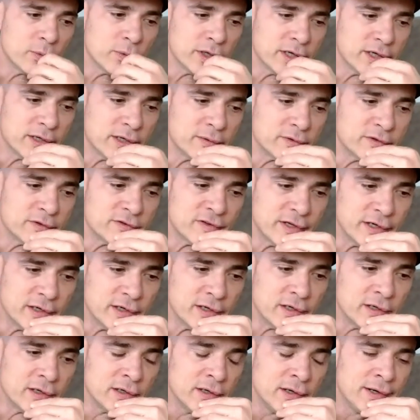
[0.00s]
I
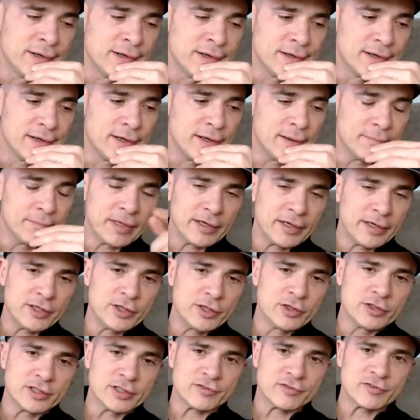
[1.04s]
was there.
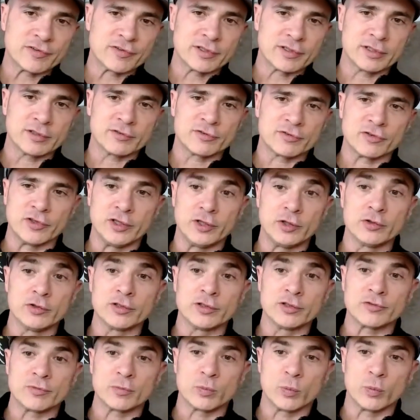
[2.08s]
Now you just
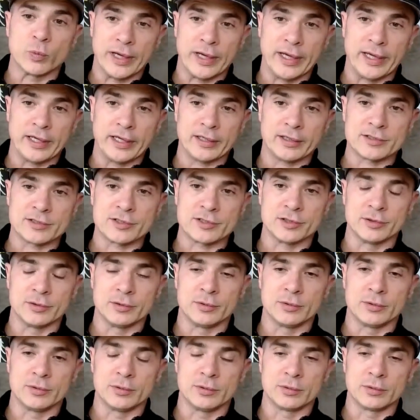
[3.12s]
went
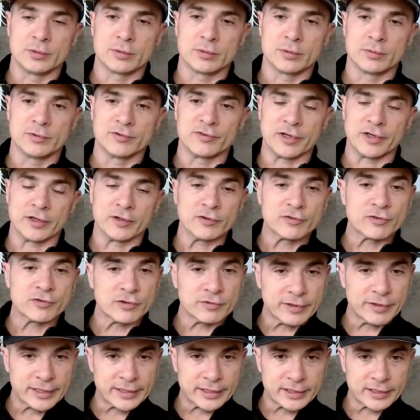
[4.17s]
to, was
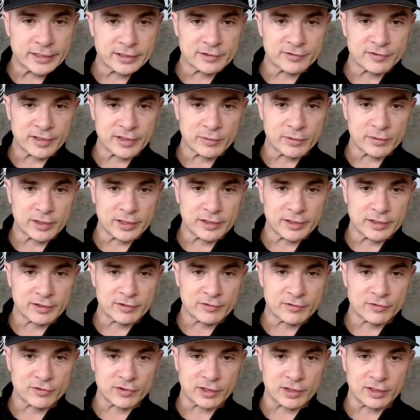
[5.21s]
it Costa Rica? Is that
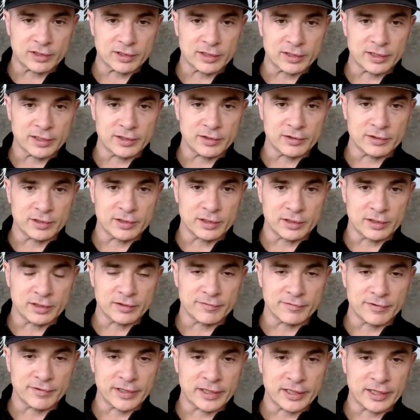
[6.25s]
where I saw that you
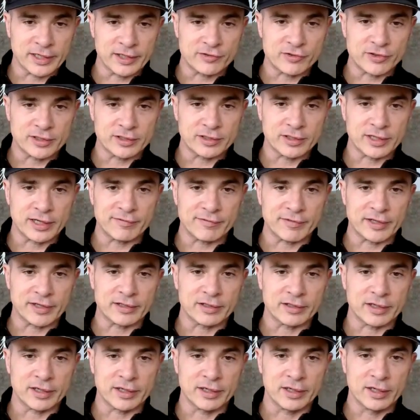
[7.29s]
had gone on a vacation? Do I
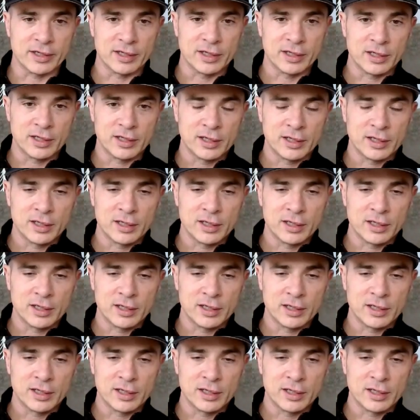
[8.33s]
have that right?